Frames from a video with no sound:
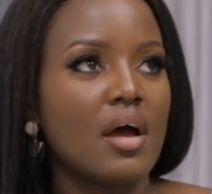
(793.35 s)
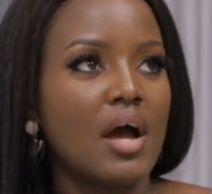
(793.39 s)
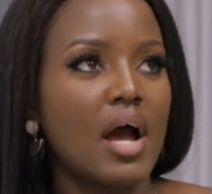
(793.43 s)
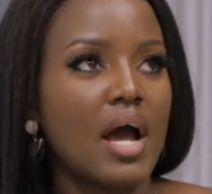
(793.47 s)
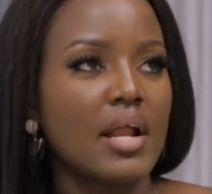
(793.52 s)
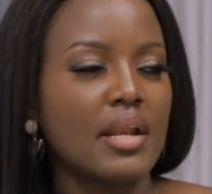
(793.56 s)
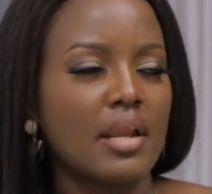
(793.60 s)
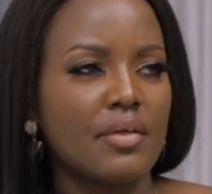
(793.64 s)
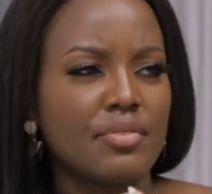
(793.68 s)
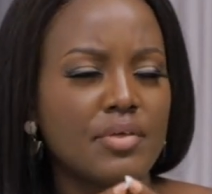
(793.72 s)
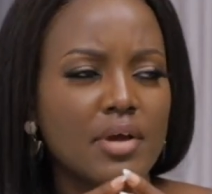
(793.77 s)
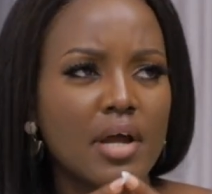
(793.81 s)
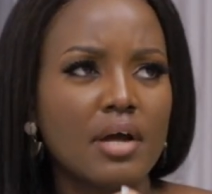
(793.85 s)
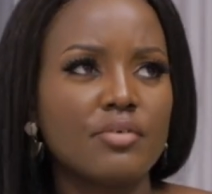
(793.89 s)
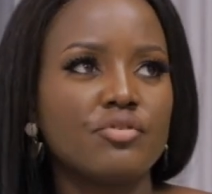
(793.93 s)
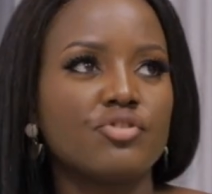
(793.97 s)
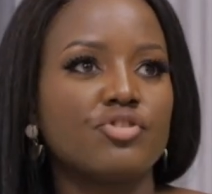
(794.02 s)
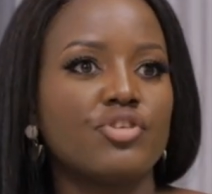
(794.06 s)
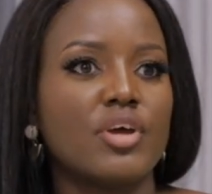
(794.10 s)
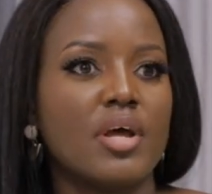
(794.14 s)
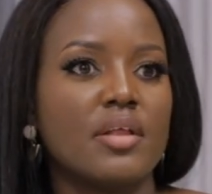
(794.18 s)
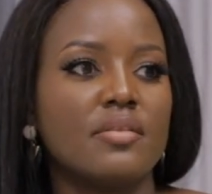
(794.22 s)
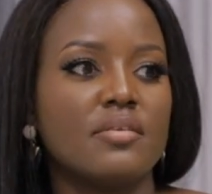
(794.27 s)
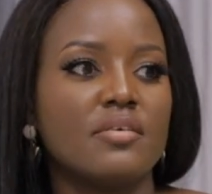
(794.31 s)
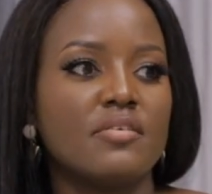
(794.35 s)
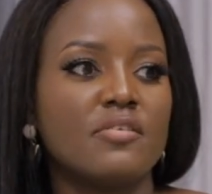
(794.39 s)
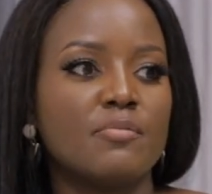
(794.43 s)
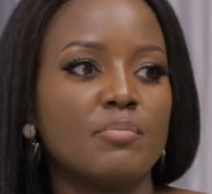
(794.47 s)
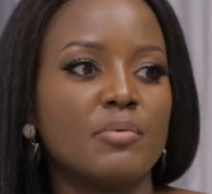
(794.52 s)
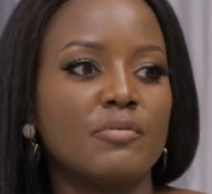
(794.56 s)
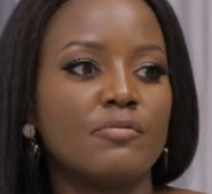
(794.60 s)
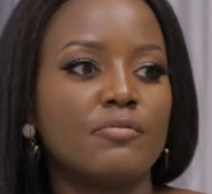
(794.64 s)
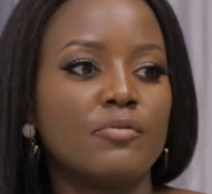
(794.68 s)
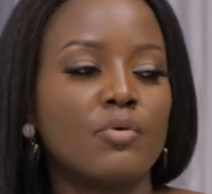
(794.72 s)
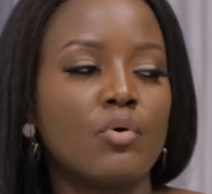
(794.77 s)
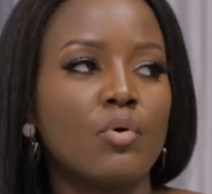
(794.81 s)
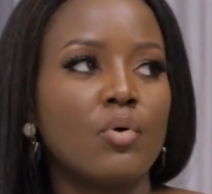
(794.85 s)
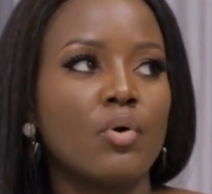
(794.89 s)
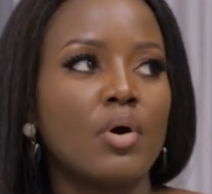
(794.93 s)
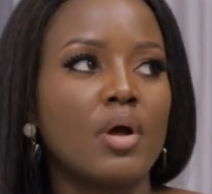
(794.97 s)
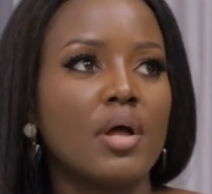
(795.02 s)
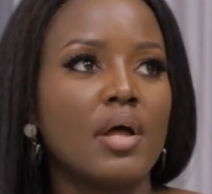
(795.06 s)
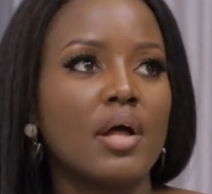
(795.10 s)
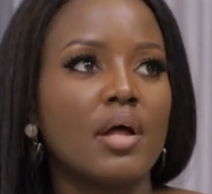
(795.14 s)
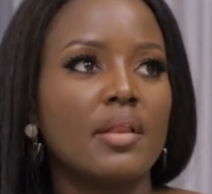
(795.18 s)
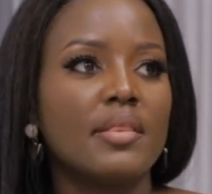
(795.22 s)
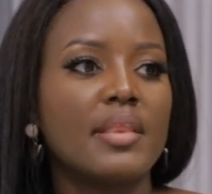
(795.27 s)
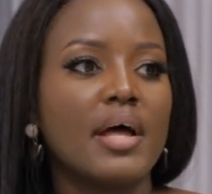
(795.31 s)
and I think I've shared this before,
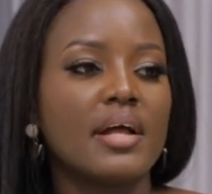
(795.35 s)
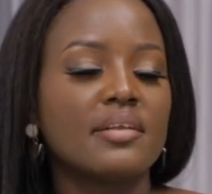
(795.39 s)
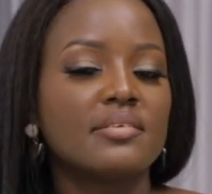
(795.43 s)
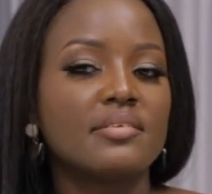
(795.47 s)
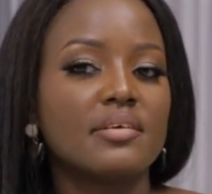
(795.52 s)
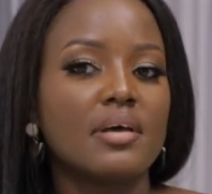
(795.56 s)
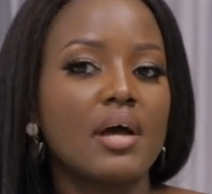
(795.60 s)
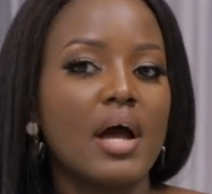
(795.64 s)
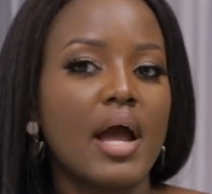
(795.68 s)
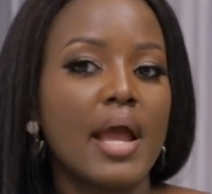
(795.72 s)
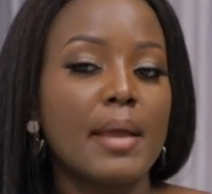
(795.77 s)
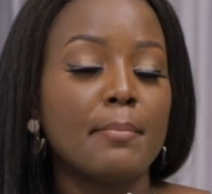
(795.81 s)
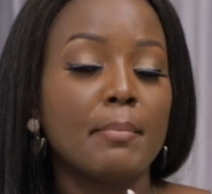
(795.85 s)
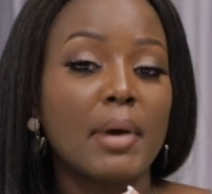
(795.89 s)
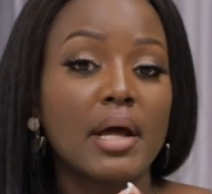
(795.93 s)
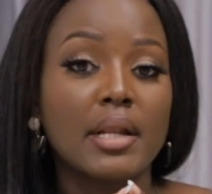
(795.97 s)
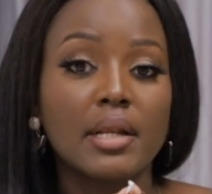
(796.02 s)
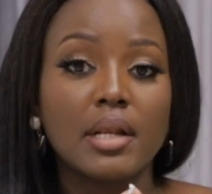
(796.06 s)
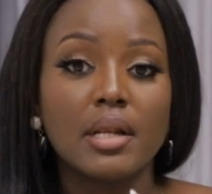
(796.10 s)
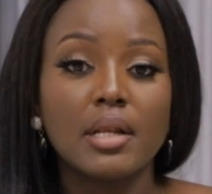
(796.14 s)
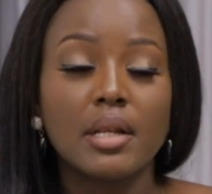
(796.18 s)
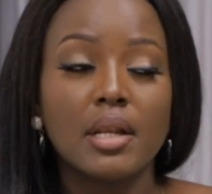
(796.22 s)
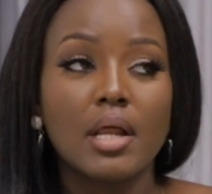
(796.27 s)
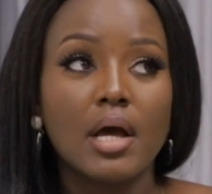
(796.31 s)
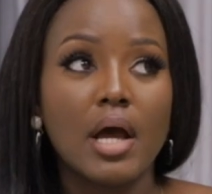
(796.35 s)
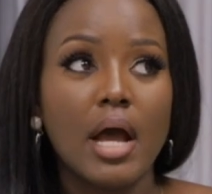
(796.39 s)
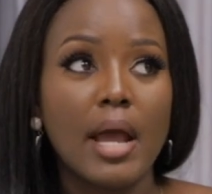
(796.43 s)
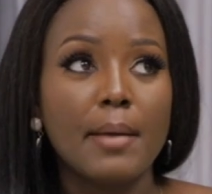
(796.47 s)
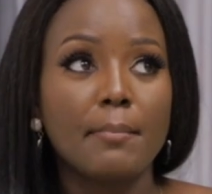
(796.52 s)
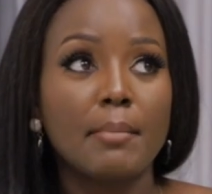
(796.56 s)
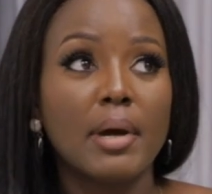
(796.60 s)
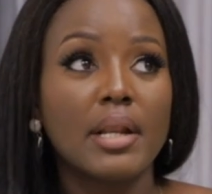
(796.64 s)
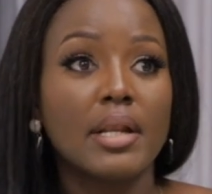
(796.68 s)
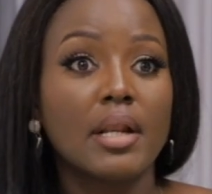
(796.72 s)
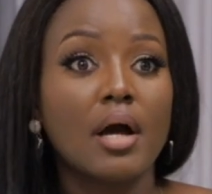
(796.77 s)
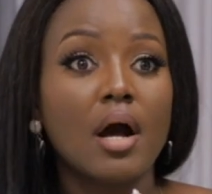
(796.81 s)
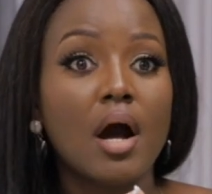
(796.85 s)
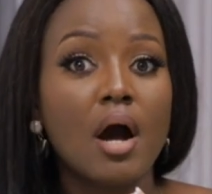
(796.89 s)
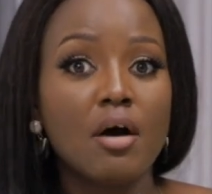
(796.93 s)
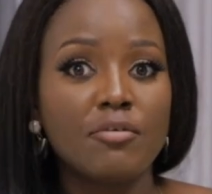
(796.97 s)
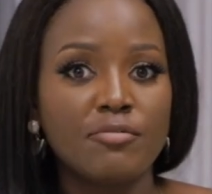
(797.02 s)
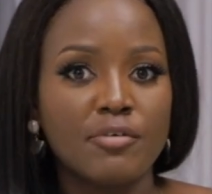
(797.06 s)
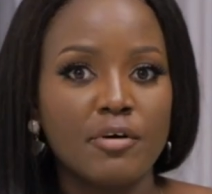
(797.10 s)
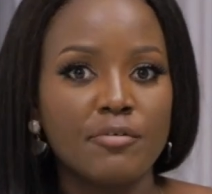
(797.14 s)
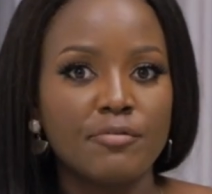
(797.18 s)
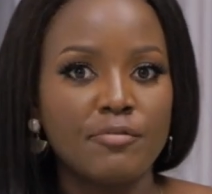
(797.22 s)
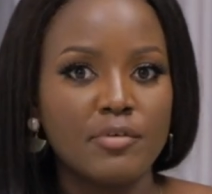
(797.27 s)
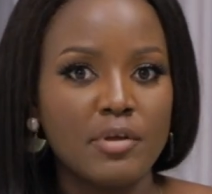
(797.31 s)
that I'm an
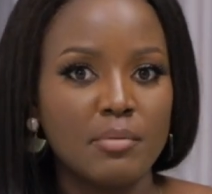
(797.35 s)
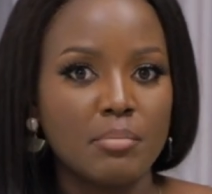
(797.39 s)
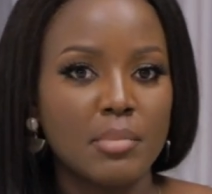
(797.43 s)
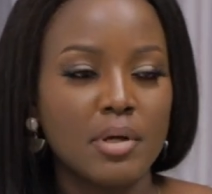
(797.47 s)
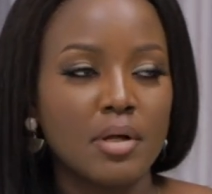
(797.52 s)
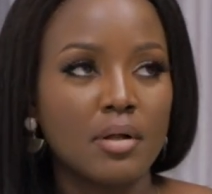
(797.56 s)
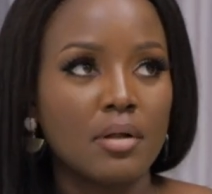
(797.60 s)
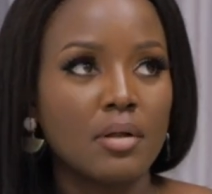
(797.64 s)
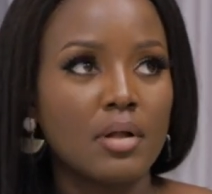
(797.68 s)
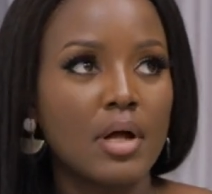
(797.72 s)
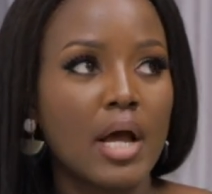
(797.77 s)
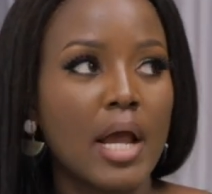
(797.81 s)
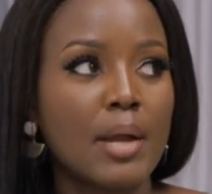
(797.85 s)
alpha female.